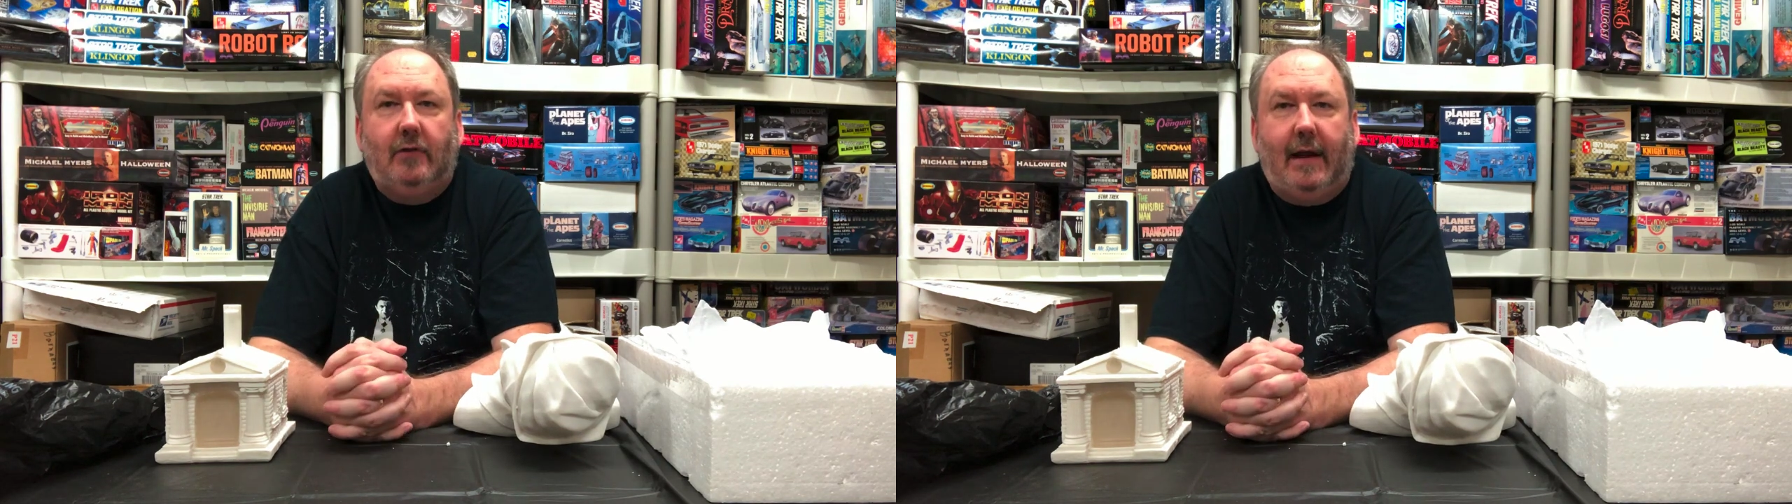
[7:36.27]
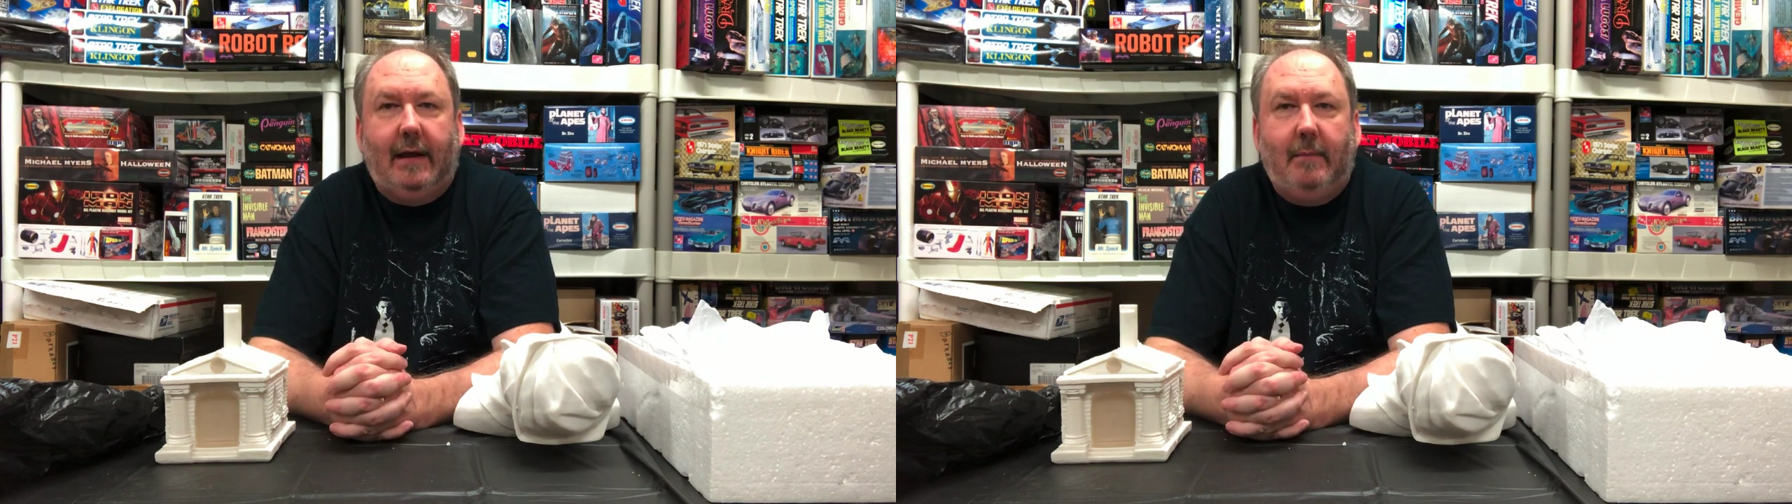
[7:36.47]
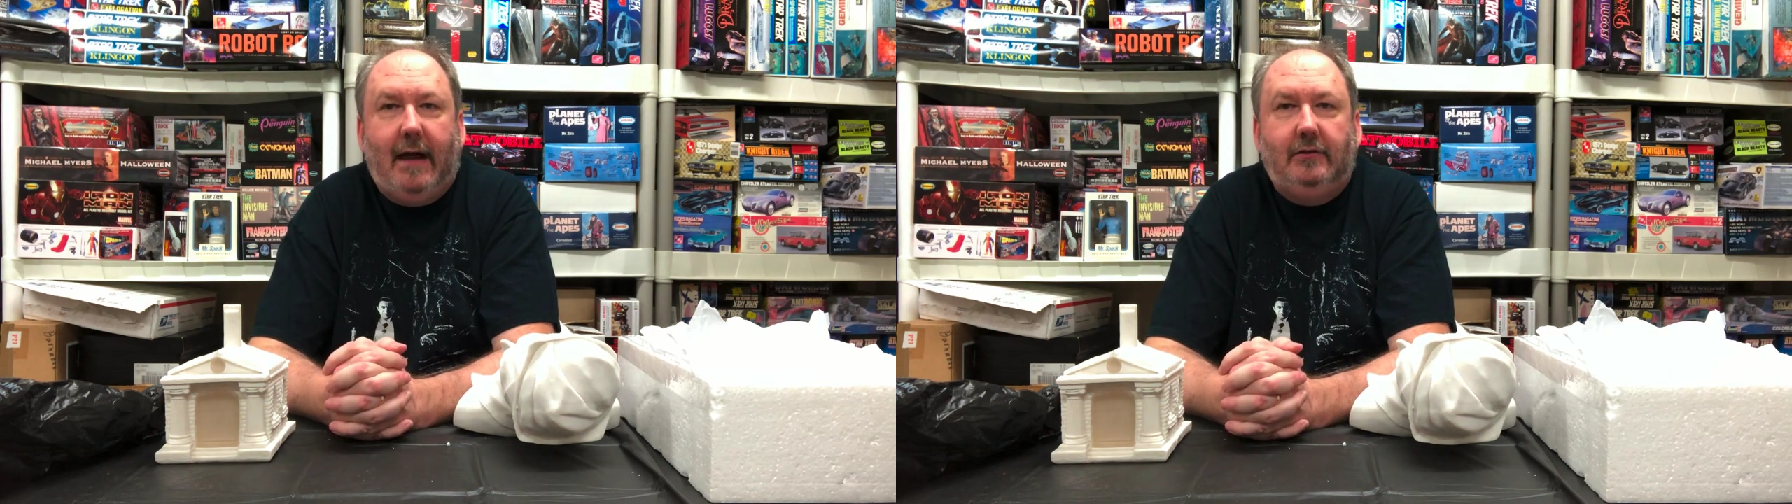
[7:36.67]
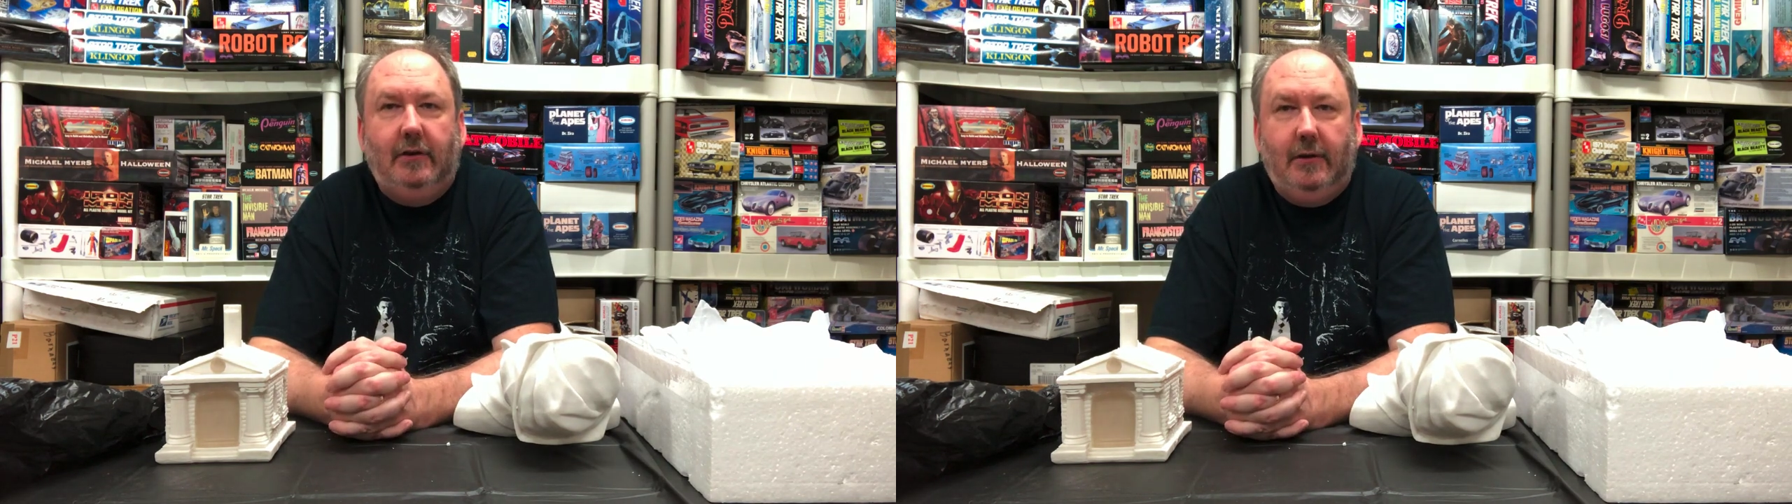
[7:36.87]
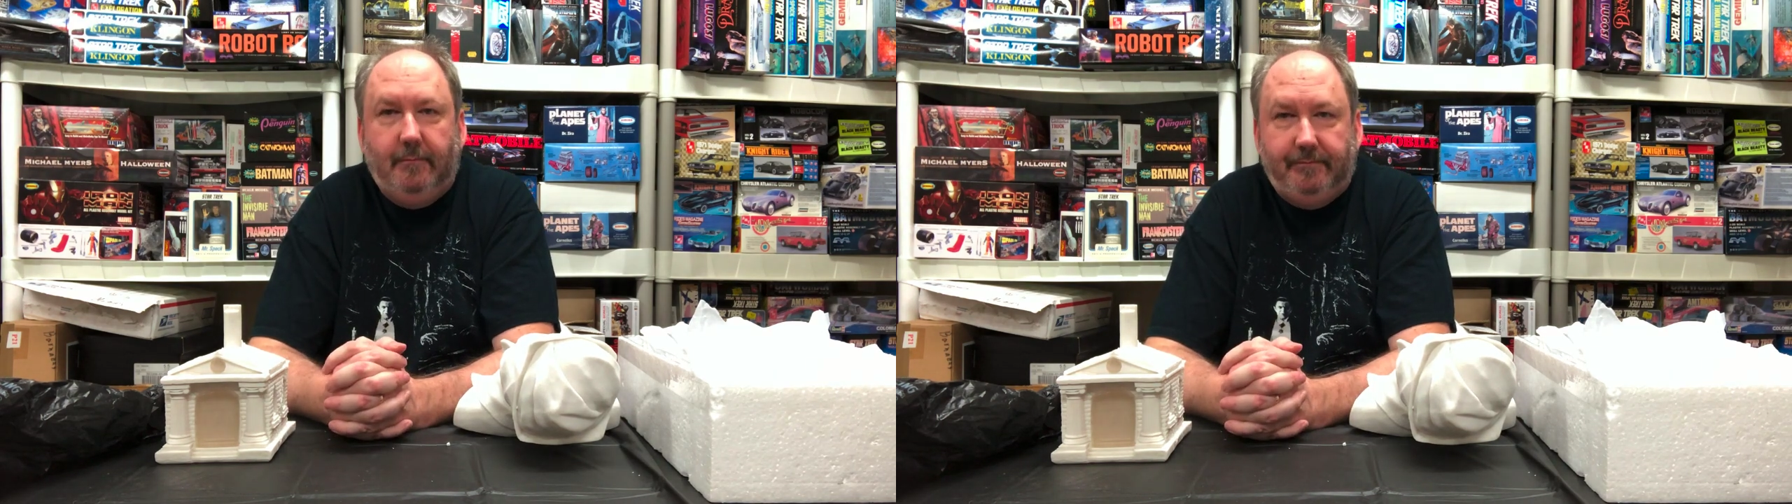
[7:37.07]
try to get back
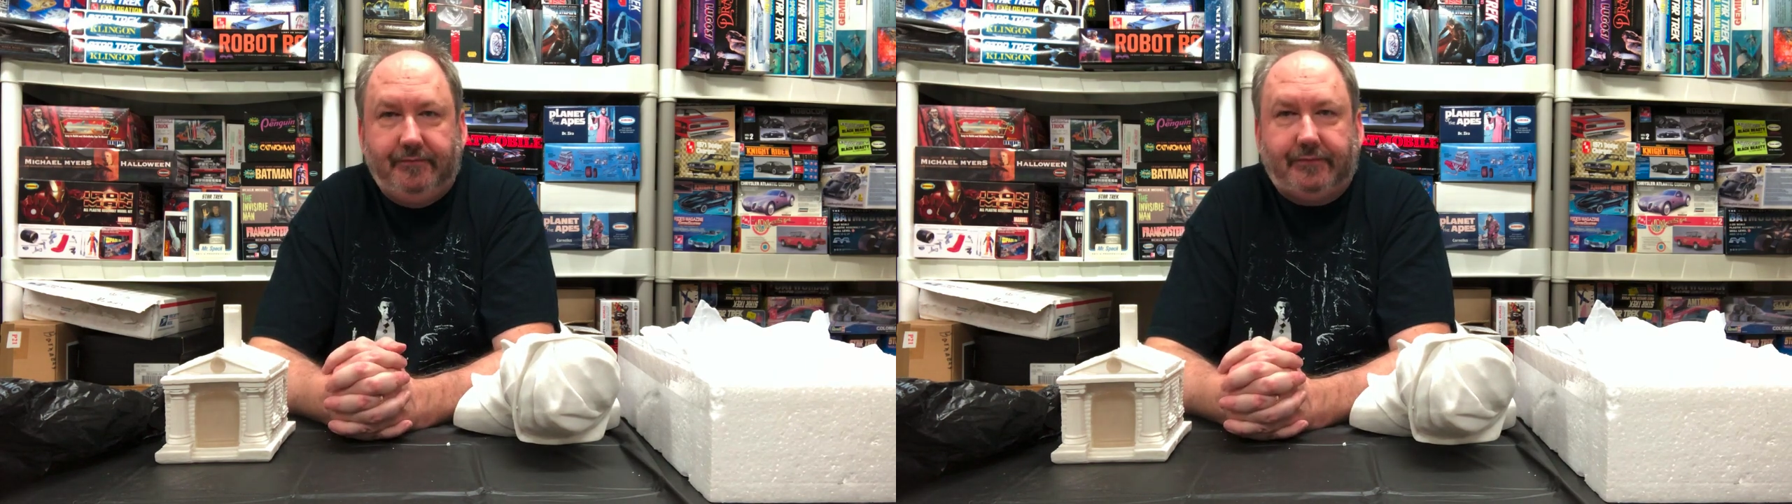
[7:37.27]
to you.